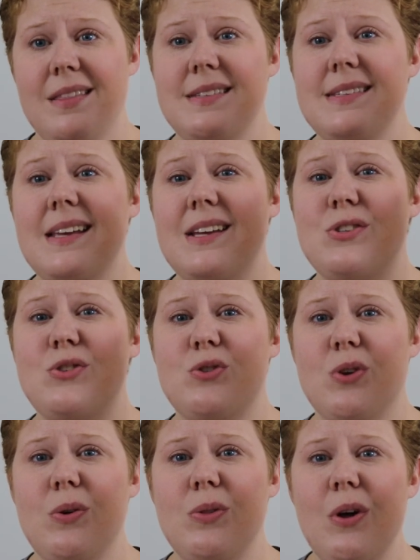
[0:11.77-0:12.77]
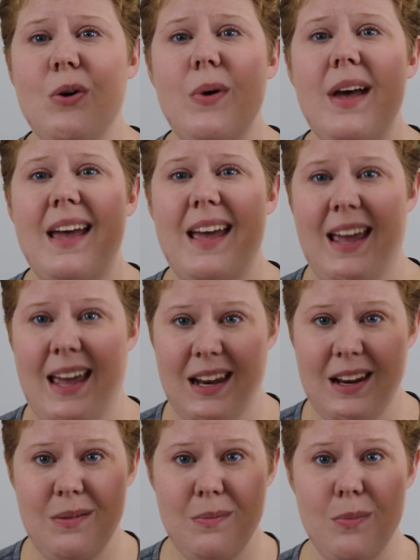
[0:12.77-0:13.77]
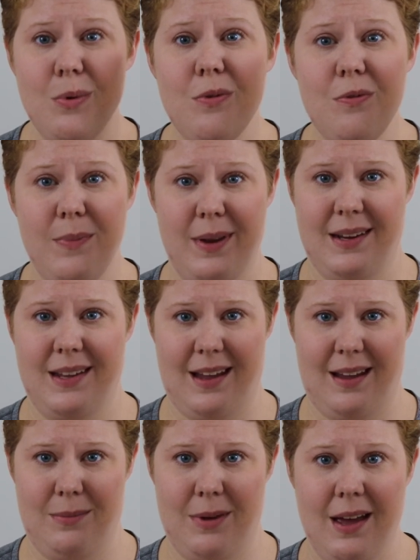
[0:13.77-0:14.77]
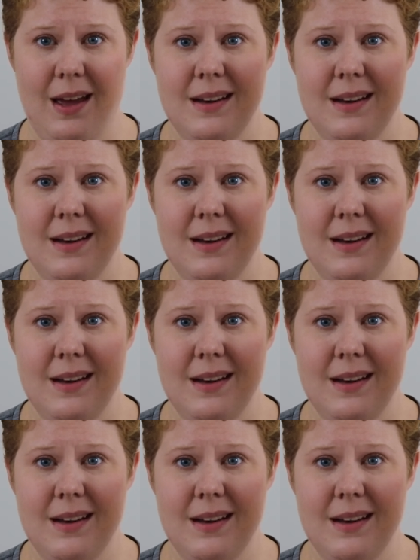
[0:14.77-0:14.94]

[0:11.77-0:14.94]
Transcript: This is a solo hidden movement game